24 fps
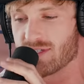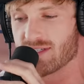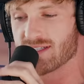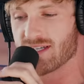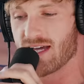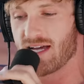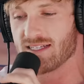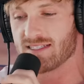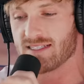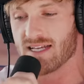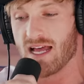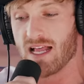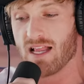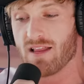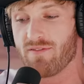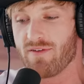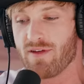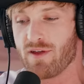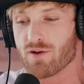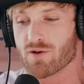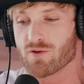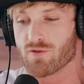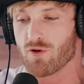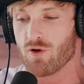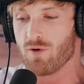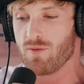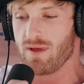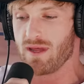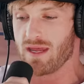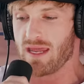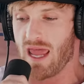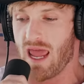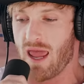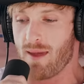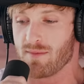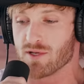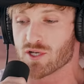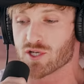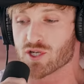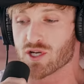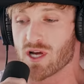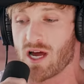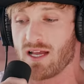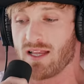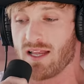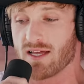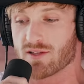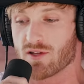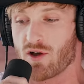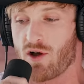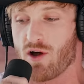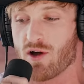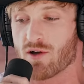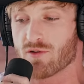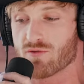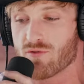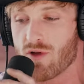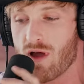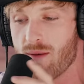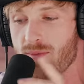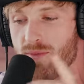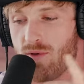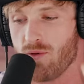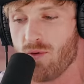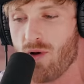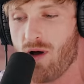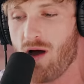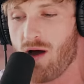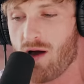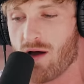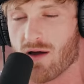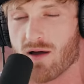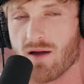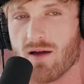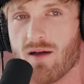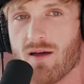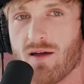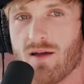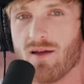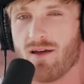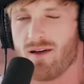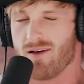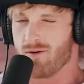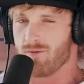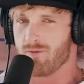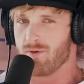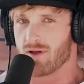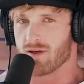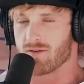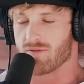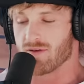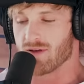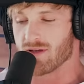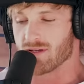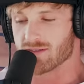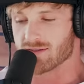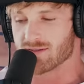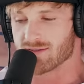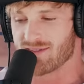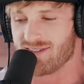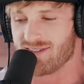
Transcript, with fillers: designed to elevate your grooming game and shine like the heartthrob you are. Wink face.